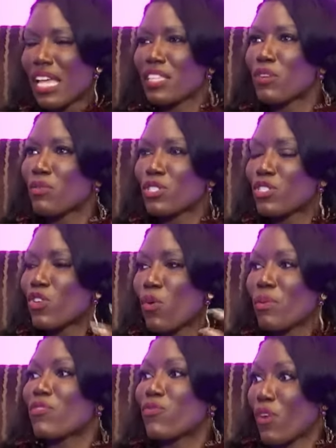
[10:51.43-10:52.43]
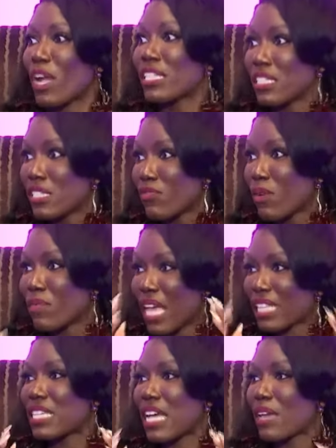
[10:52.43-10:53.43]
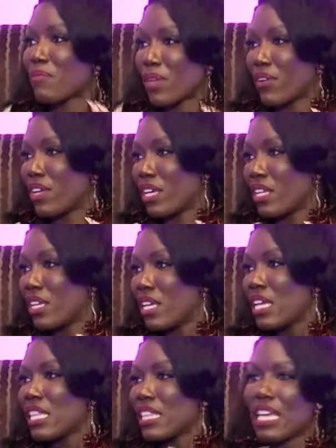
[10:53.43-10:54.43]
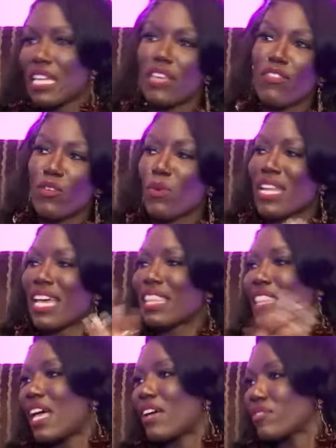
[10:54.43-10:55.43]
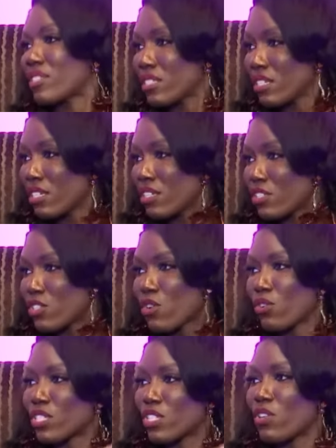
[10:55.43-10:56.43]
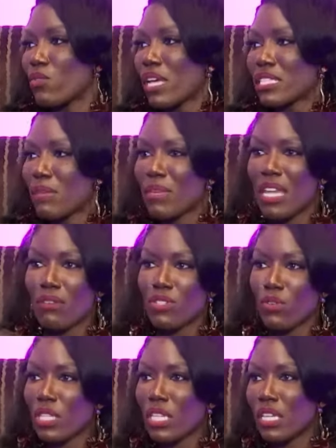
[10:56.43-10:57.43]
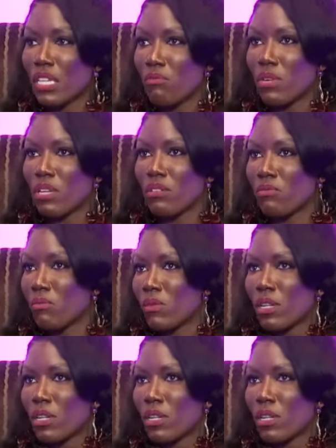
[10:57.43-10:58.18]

Like there were so many friends from that time period that even when I left to go to the US, I mean, I was only, we